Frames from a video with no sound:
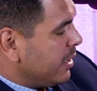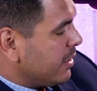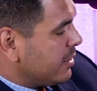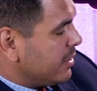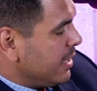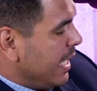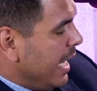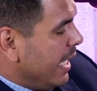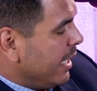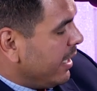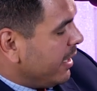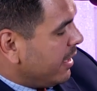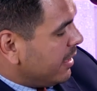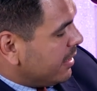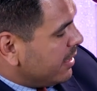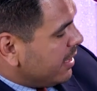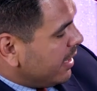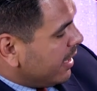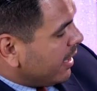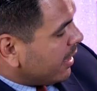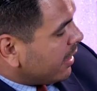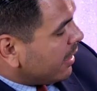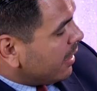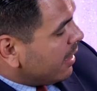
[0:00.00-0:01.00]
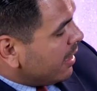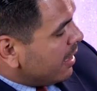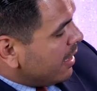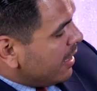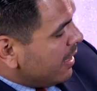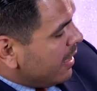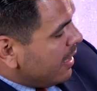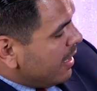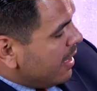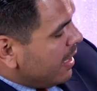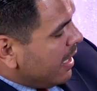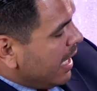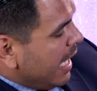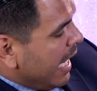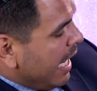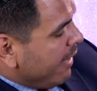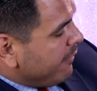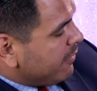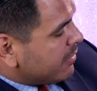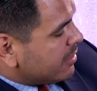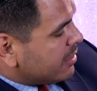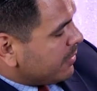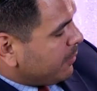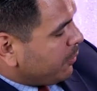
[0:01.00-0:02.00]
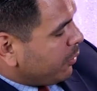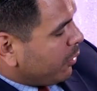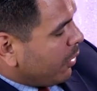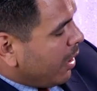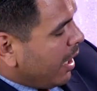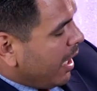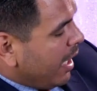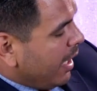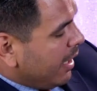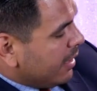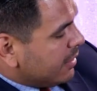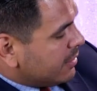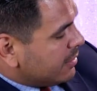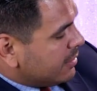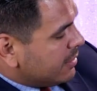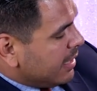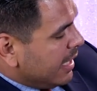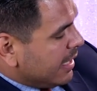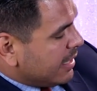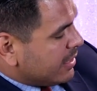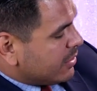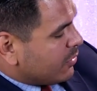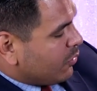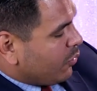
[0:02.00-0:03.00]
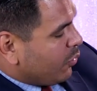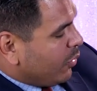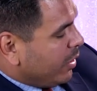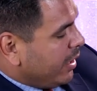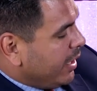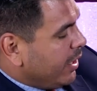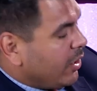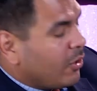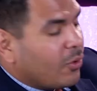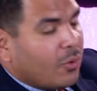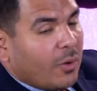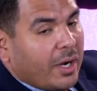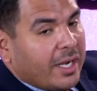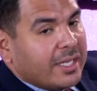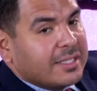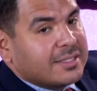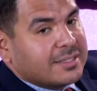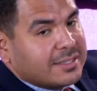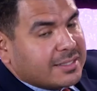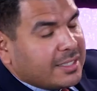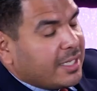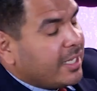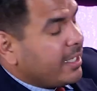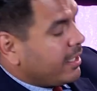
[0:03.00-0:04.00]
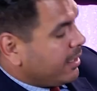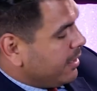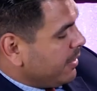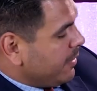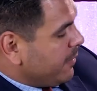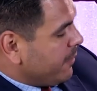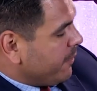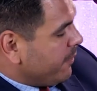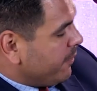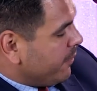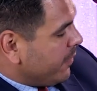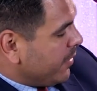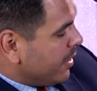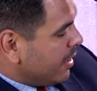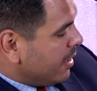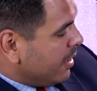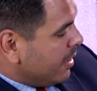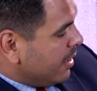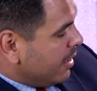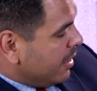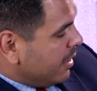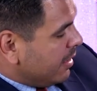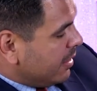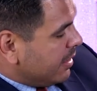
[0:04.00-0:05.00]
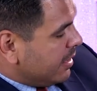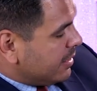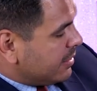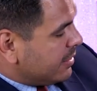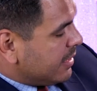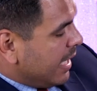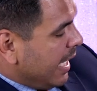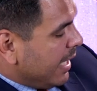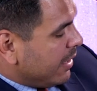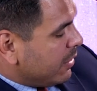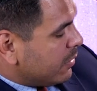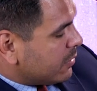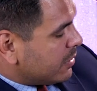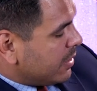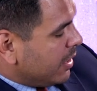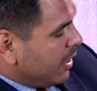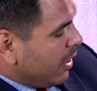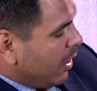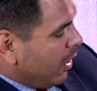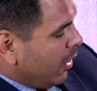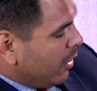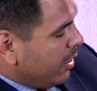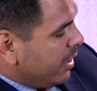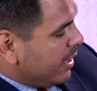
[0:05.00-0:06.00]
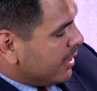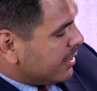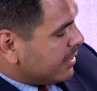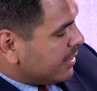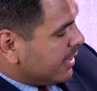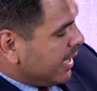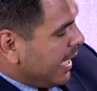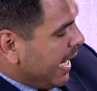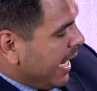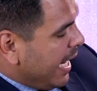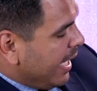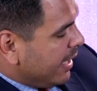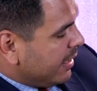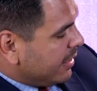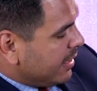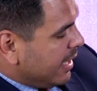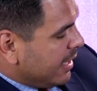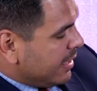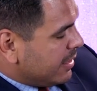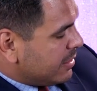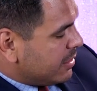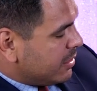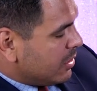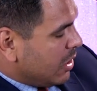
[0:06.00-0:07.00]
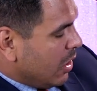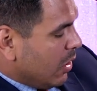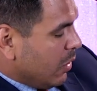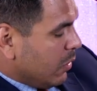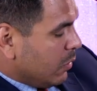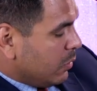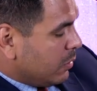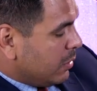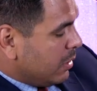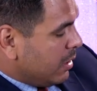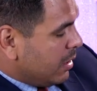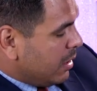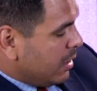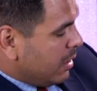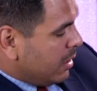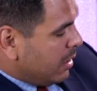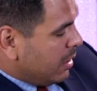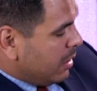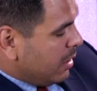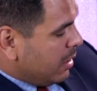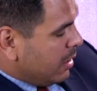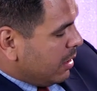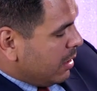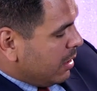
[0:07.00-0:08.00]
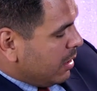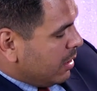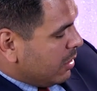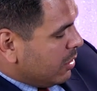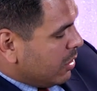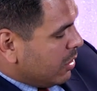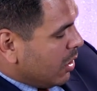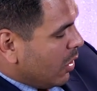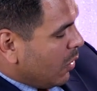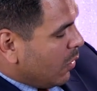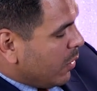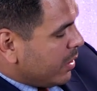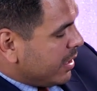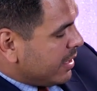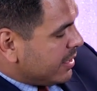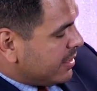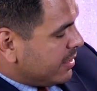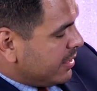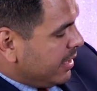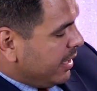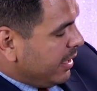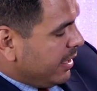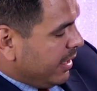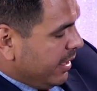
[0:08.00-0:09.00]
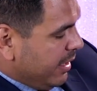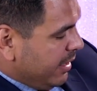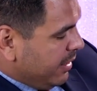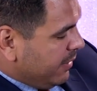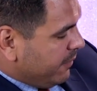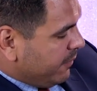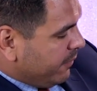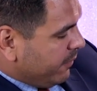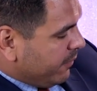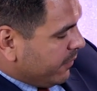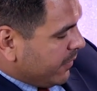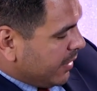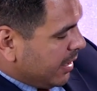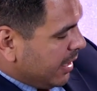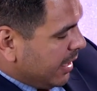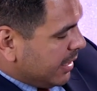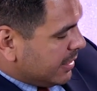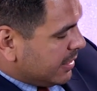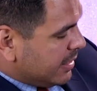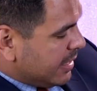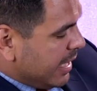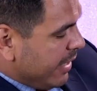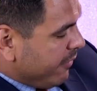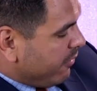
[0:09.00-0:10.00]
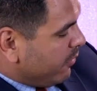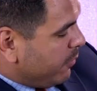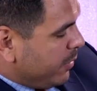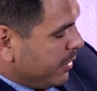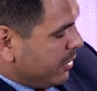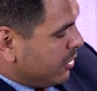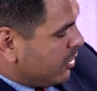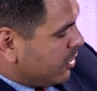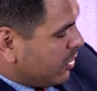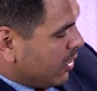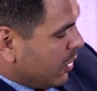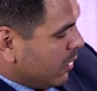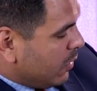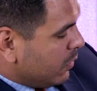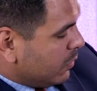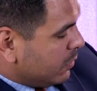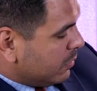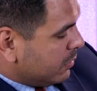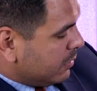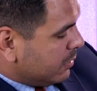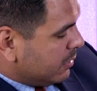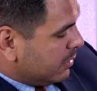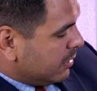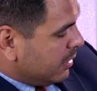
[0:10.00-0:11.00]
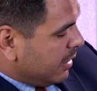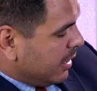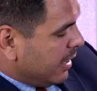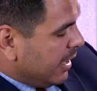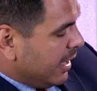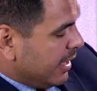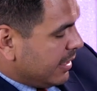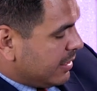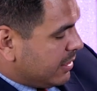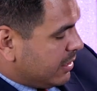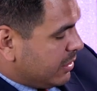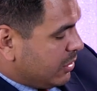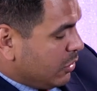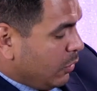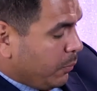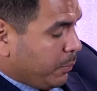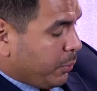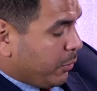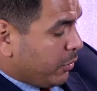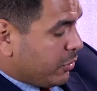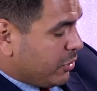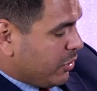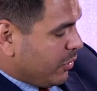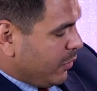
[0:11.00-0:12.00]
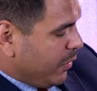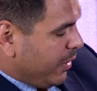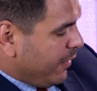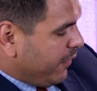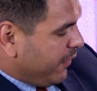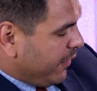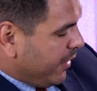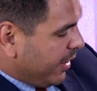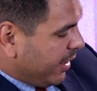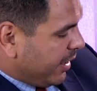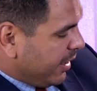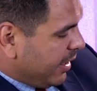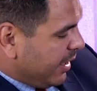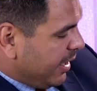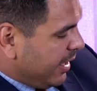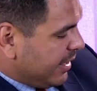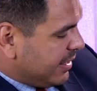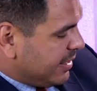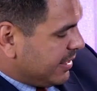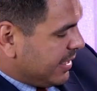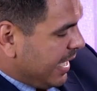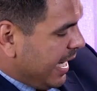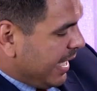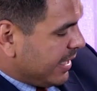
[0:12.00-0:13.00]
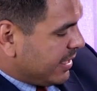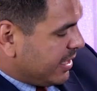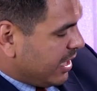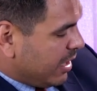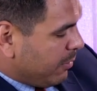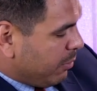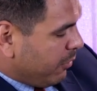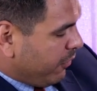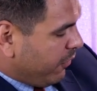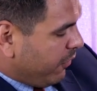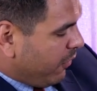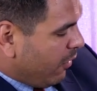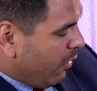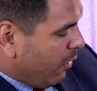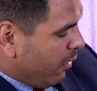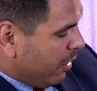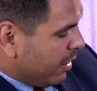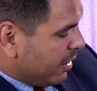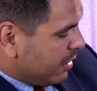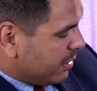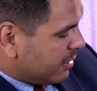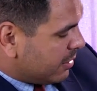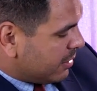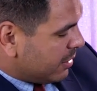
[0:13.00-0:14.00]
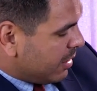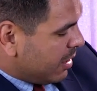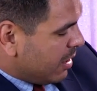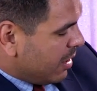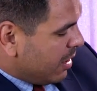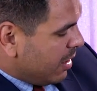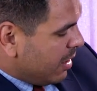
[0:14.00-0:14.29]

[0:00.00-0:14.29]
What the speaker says: dear Sally and Dick, I have a surprise that is really quite slick. This dino is the earliest cat that is known. No one has seen it. It's never been shown. It's super terrific. It stands here before us.